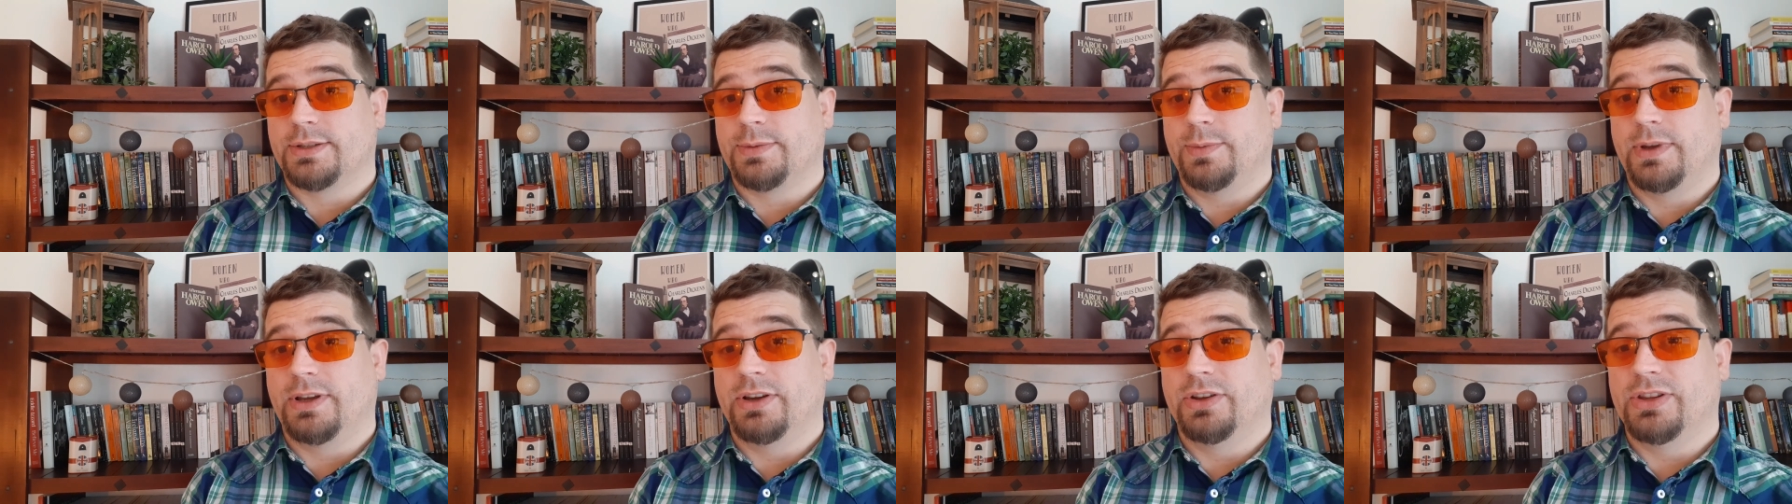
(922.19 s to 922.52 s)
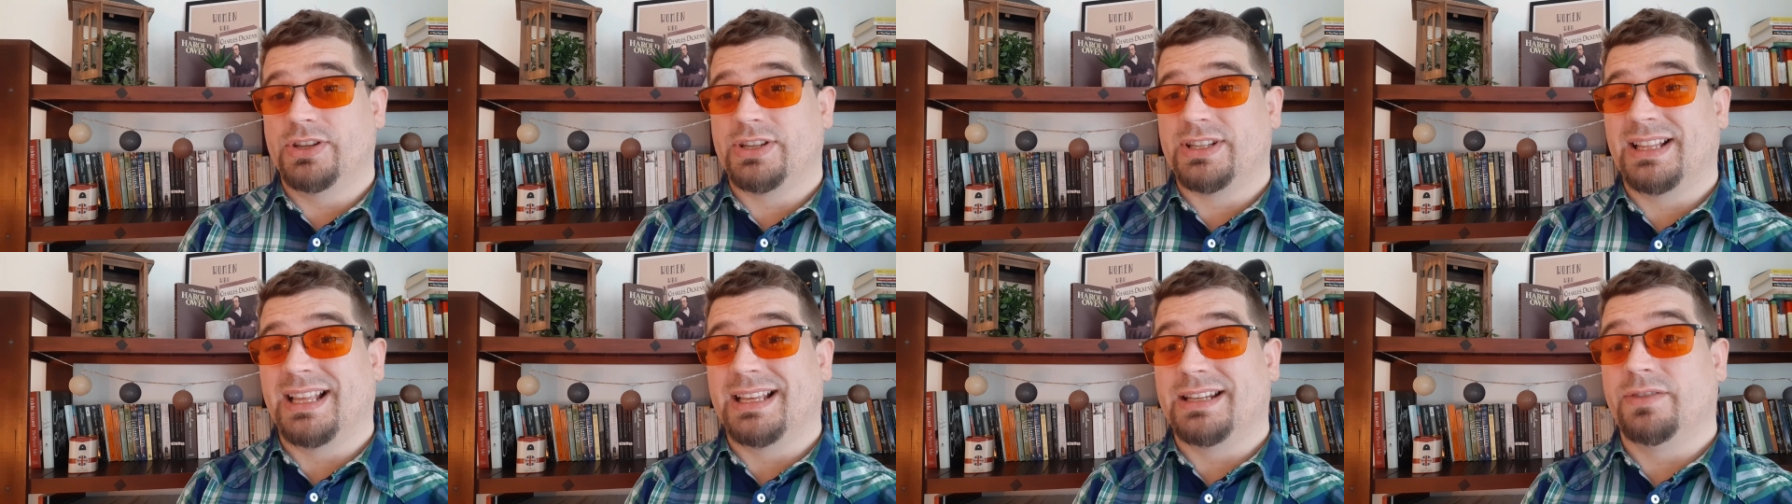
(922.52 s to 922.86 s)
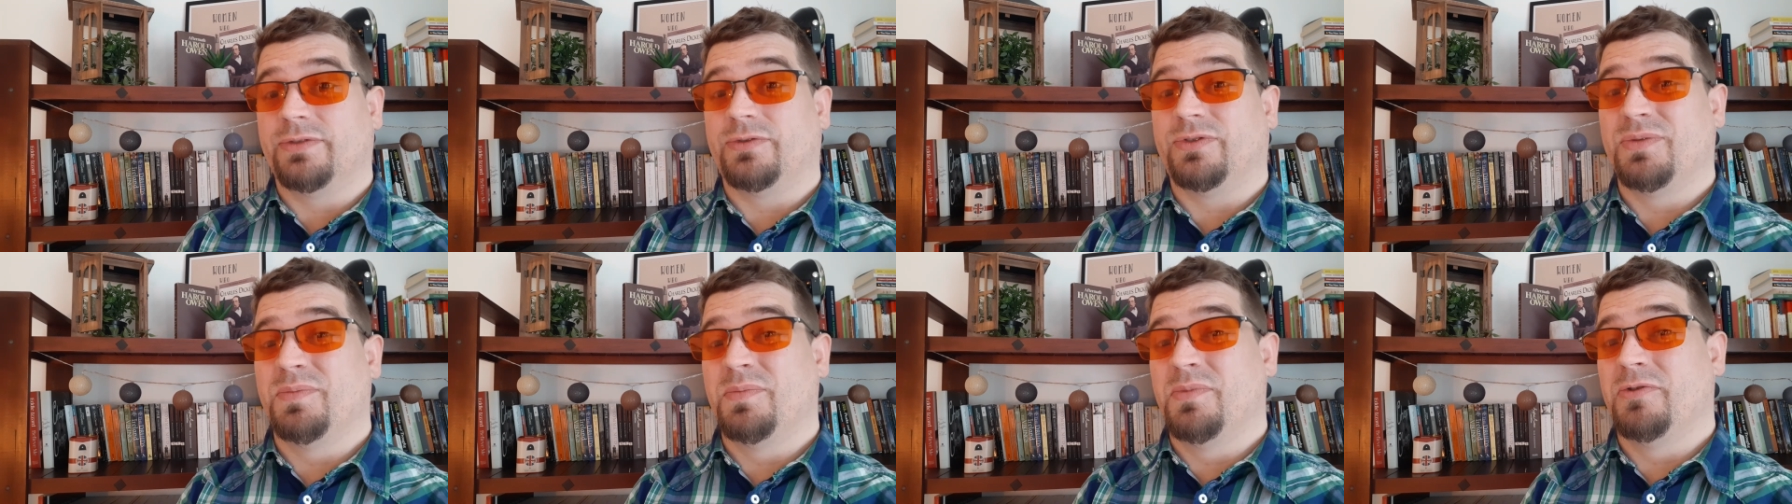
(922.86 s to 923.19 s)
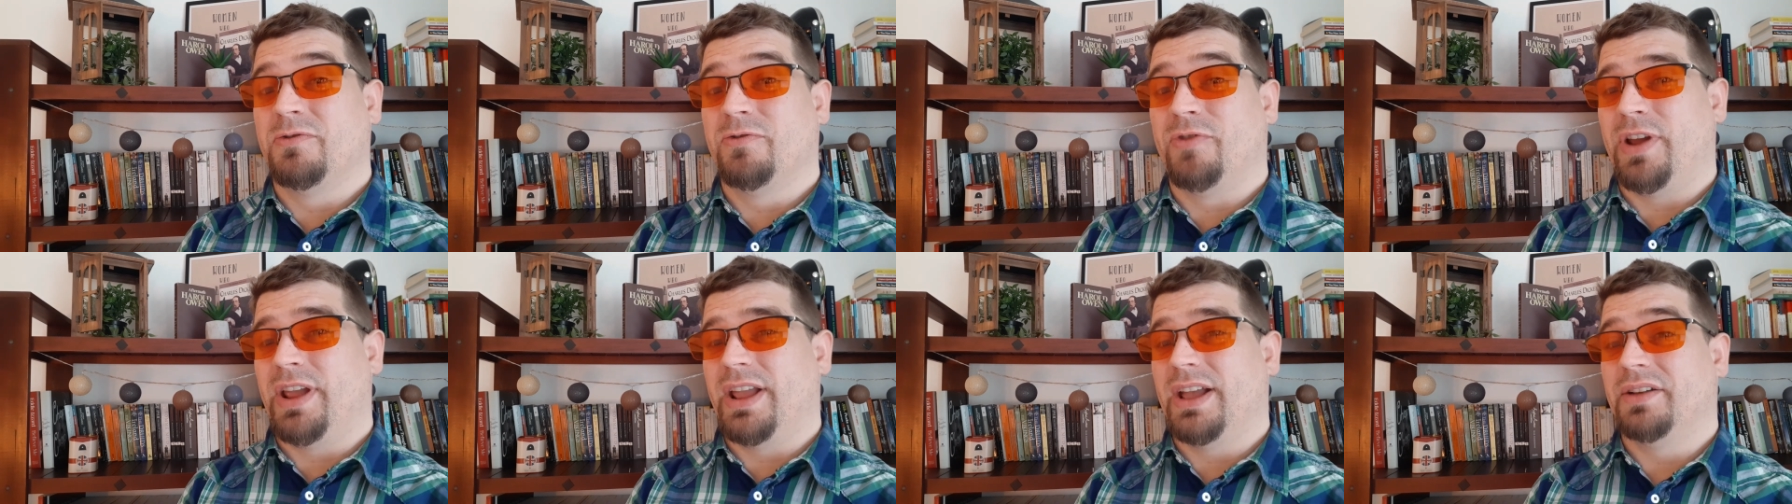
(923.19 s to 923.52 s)
We got this letter from
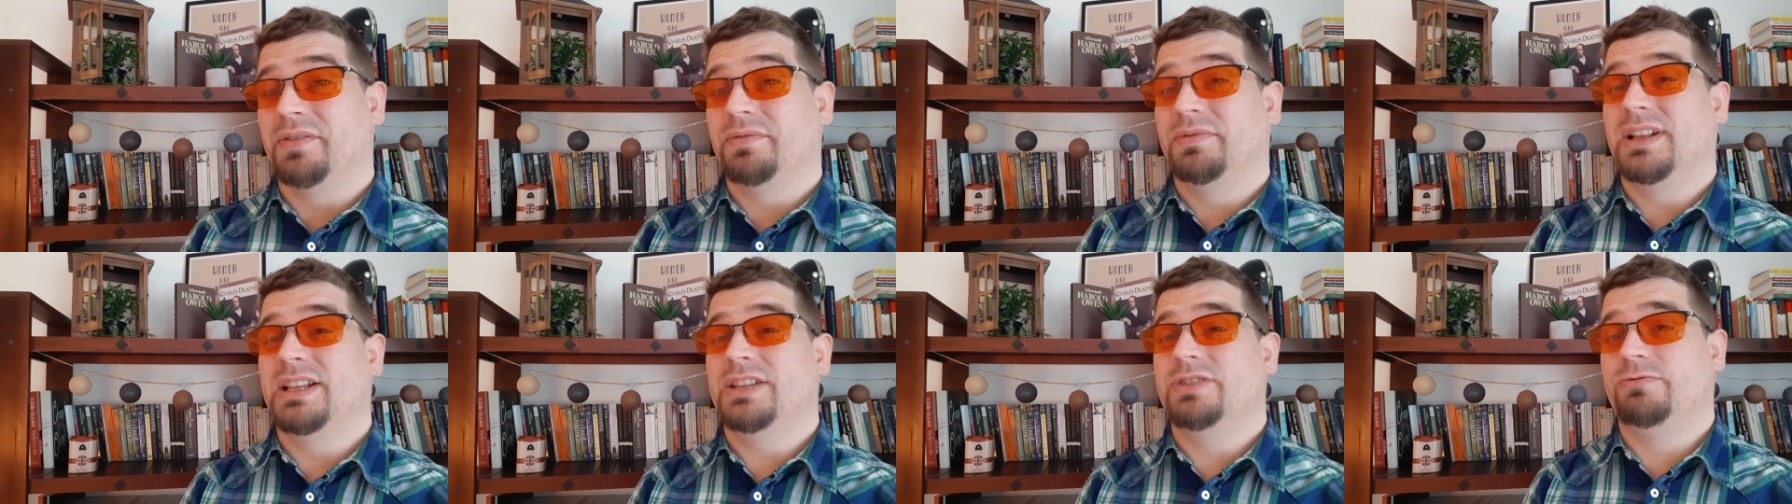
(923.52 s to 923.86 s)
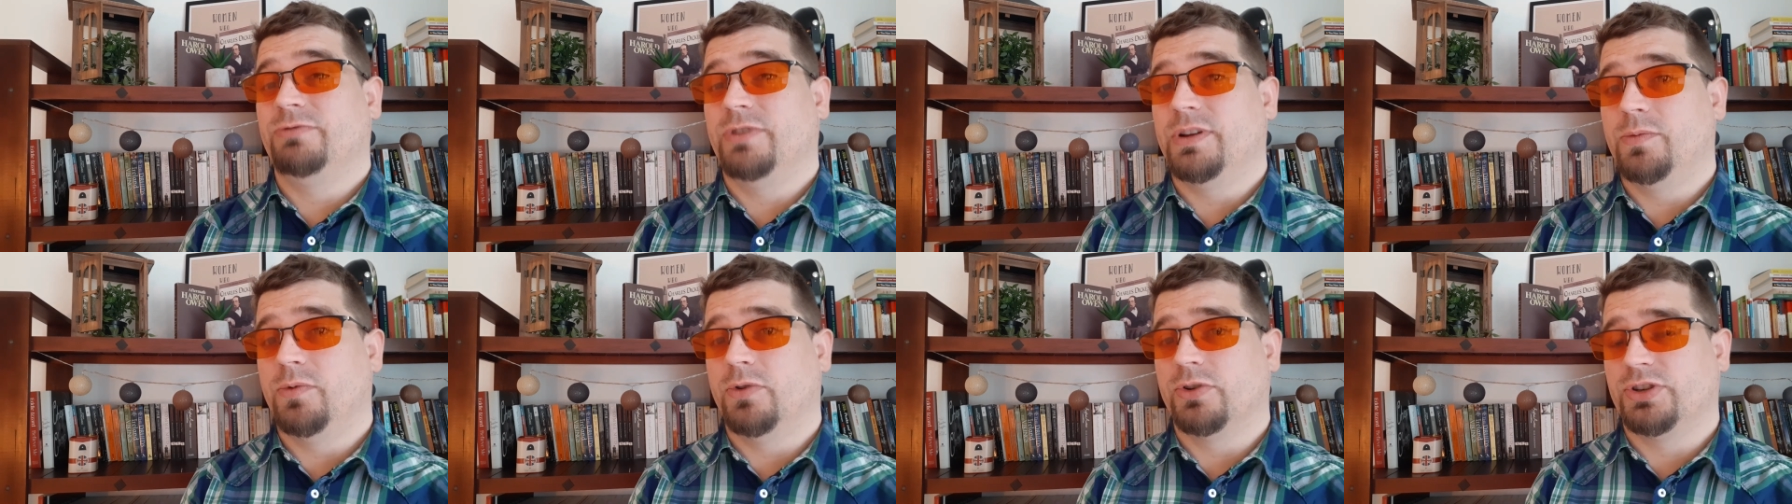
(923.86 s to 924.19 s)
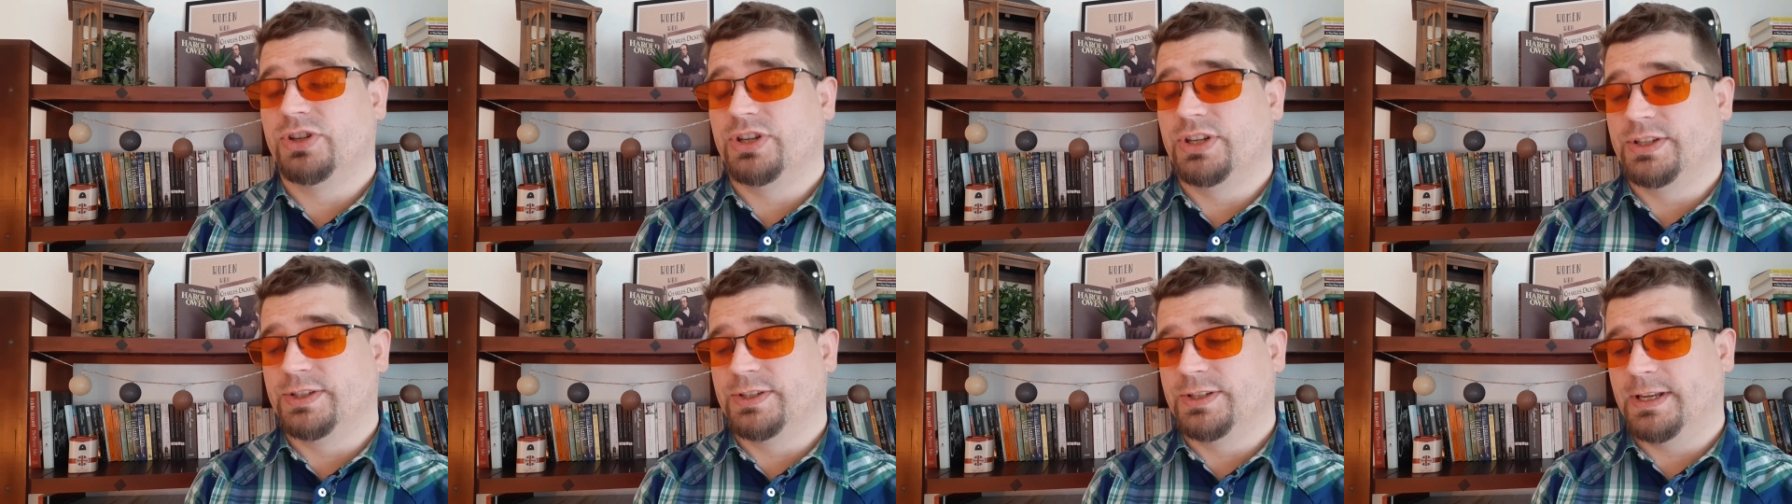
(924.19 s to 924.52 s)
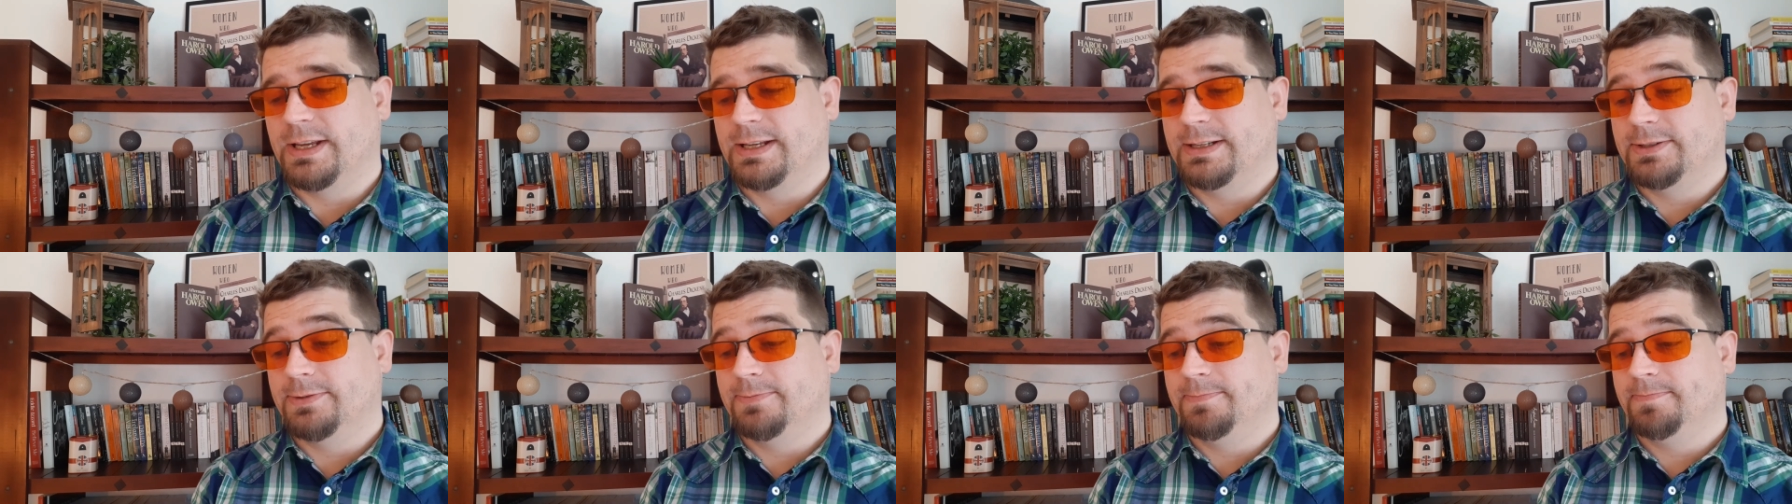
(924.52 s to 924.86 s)
Maria. Let's read what she
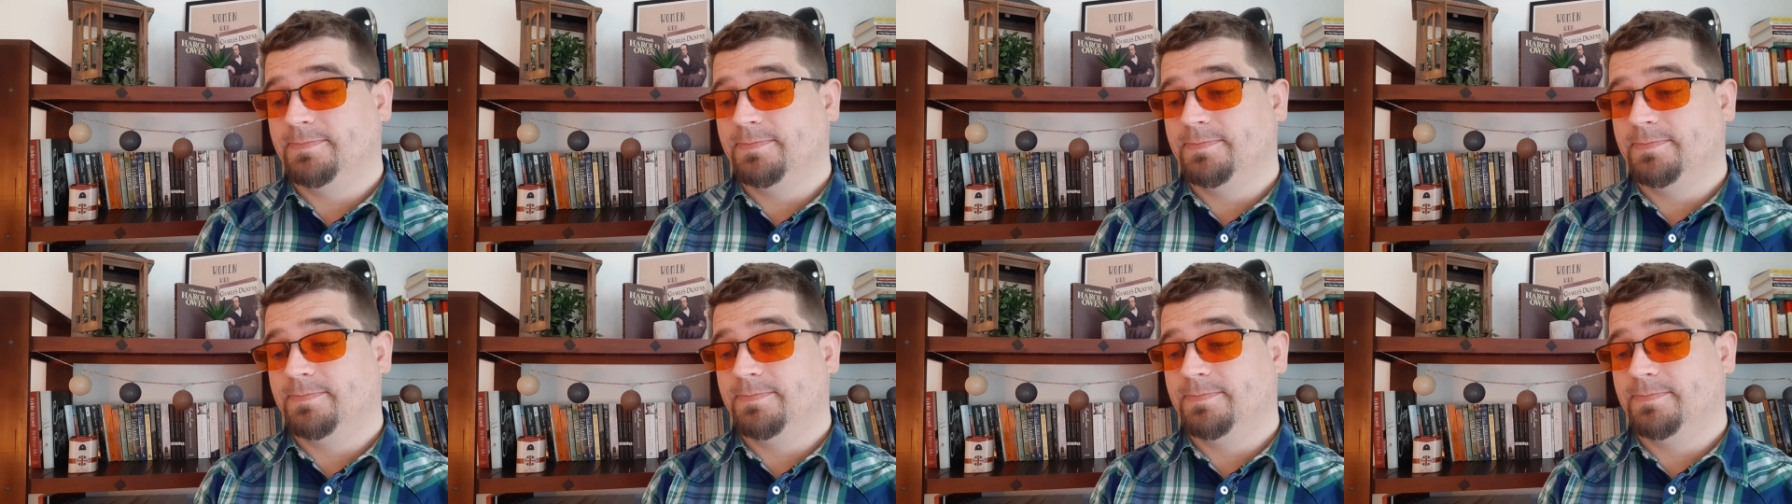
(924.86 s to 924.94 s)
said.